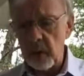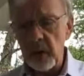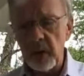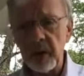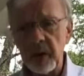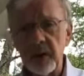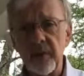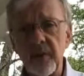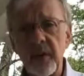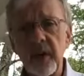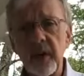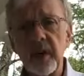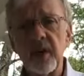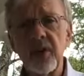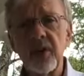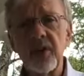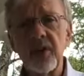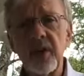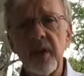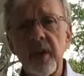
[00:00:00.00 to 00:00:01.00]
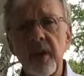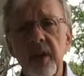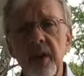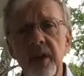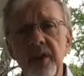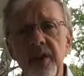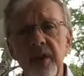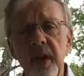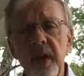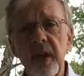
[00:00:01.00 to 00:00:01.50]
It's a very
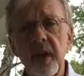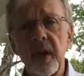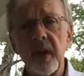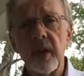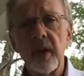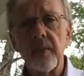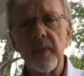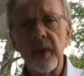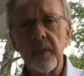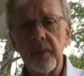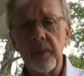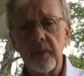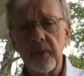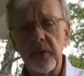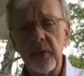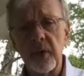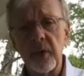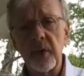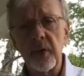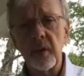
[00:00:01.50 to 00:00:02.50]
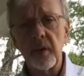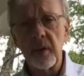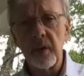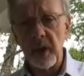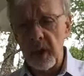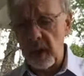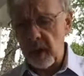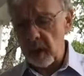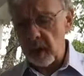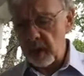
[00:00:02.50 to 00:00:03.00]
serious thing. People shouldn't do
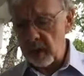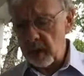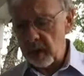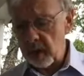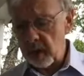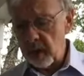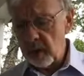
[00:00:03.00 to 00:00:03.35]
that.